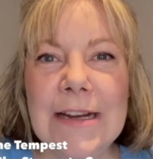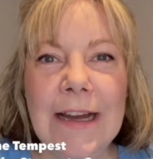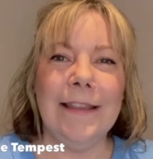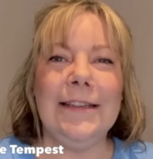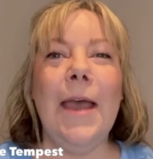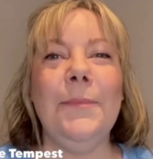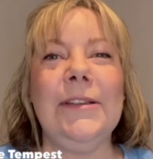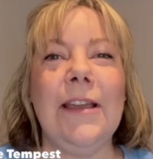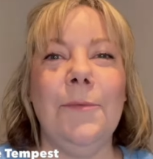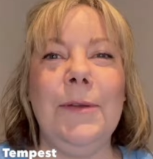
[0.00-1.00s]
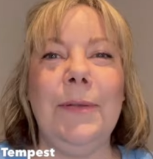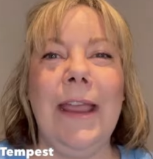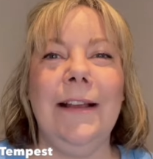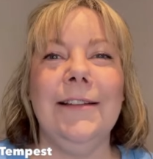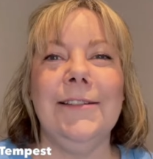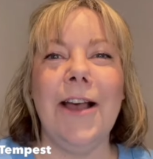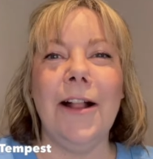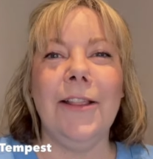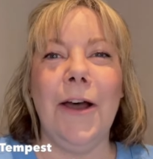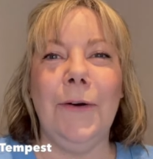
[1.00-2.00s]
In The Tempest, I'll be playing
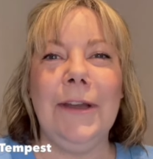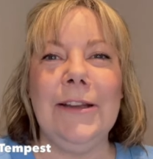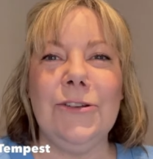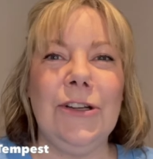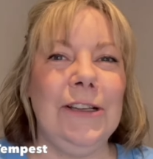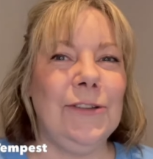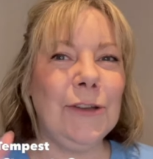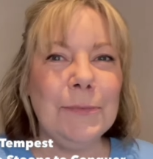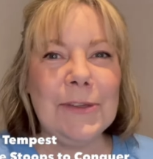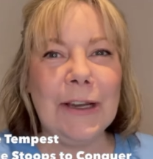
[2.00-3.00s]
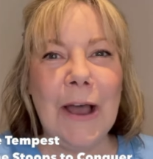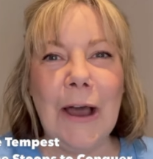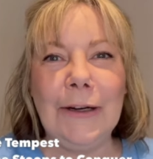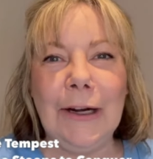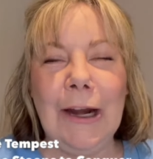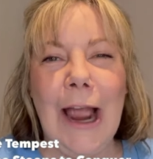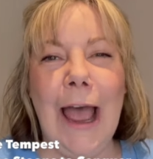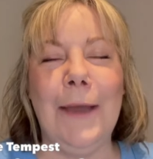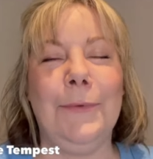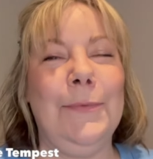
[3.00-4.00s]
Gonzalo. In She Stoops to Conquer,
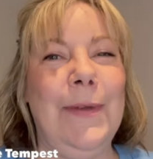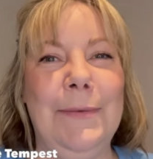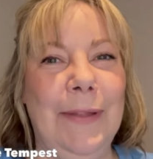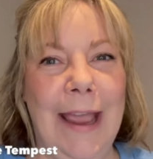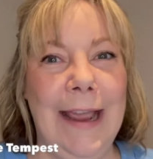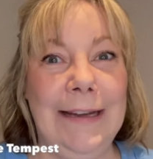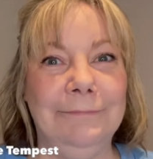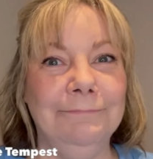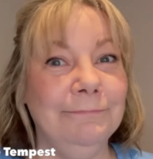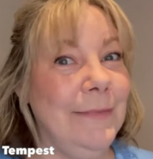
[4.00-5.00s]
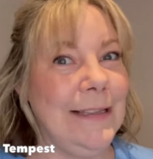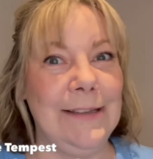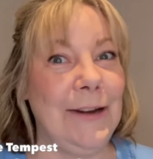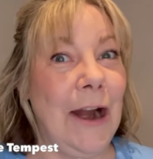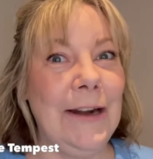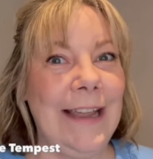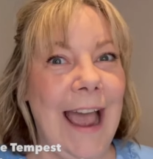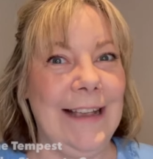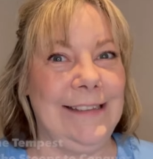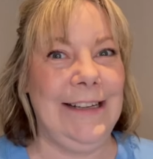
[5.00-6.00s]
I will be playing Mrs.
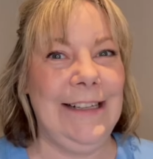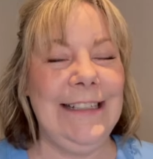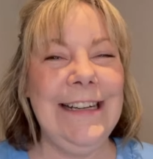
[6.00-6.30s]
Hardcastle.